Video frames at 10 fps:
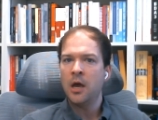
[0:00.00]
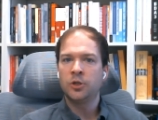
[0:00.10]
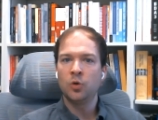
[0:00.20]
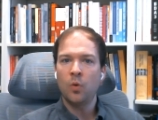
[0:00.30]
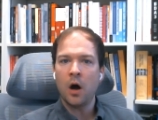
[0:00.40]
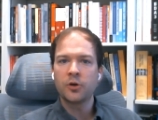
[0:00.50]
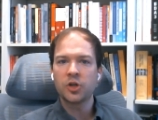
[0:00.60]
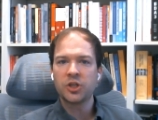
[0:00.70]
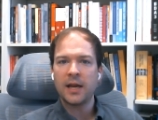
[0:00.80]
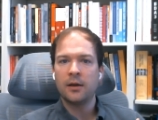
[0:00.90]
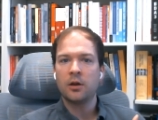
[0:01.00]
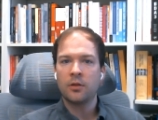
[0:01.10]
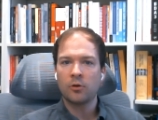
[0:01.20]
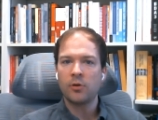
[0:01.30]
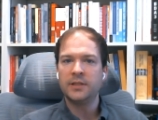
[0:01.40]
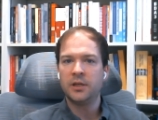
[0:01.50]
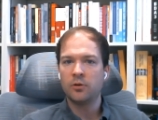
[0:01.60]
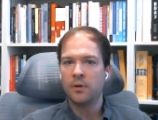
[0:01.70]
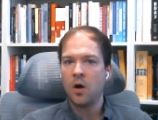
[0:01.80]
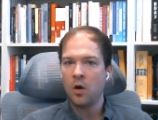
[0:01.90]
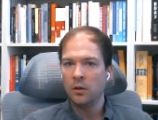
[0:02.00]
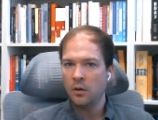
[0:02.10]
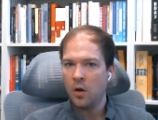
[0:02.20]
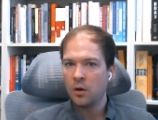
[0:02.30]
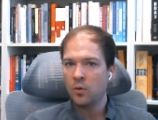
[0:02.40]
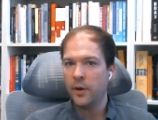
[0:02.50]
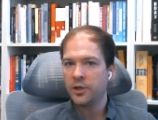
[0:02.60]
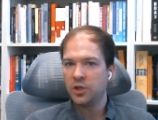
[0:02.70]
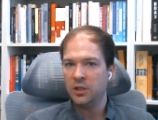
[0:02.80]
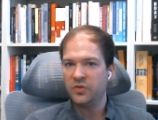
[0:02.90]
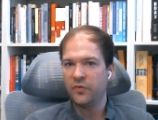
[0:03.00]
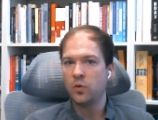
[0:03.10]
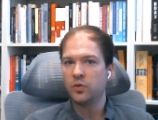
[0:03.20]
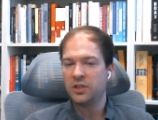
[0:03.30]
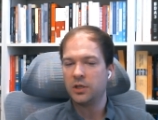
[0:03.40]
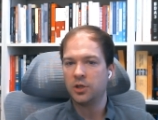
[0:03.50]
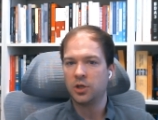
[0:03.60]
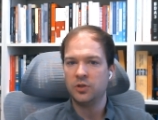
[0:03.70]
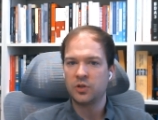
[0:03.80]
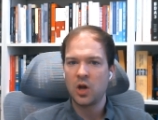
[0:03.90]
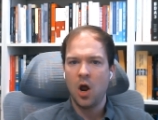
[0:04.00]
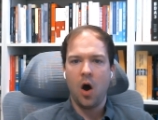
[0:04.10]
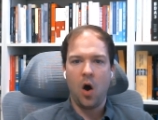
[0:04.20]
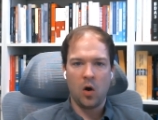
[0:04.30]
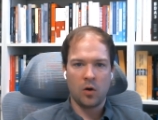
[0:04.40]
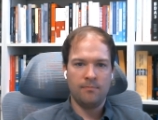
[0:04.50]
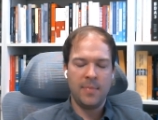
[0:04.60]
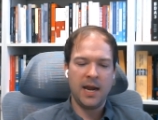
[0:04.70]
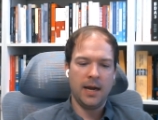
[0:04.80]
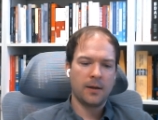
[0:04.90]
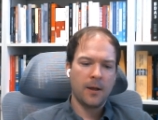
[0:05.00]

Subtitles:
to understand the criteria along which these vote decisions are made.